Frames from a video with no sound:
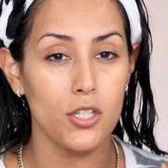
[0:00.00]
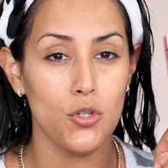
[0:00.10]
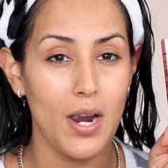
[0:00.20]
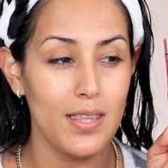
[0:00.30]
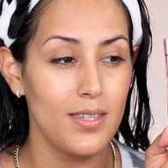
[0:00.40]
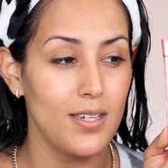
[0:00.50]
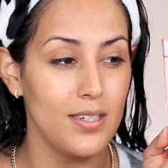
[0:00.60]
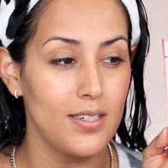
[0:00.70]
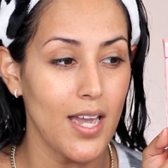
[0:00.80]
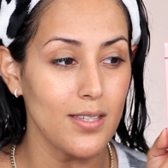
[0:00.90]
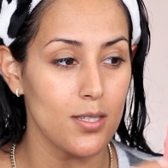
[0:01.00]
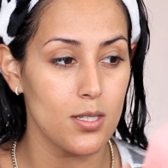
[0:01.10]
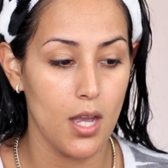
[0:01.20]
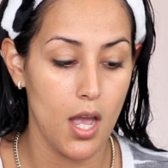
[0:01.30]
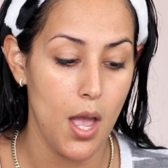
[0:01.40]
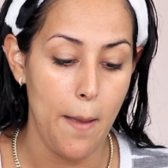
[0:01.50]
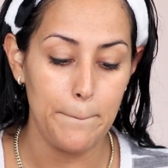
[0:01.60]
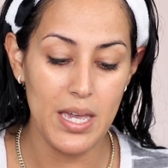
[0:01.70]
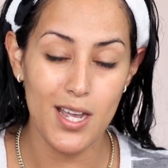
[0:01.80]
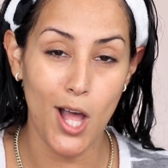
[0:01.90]
try the Yensa
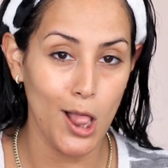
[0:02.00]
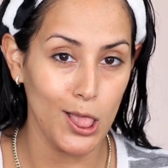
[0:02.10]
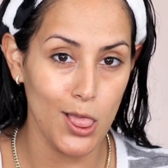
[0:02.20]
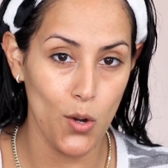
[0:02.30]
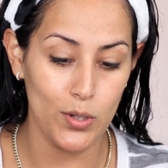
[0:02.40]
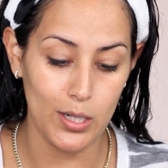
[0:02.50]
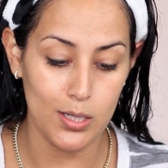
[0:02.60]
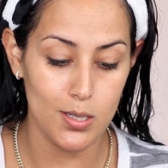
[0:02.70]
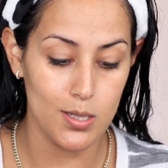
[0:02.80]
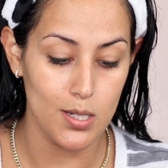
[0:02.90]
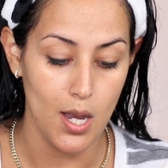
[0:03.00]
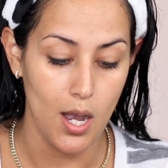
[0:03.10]
Pink Lotus.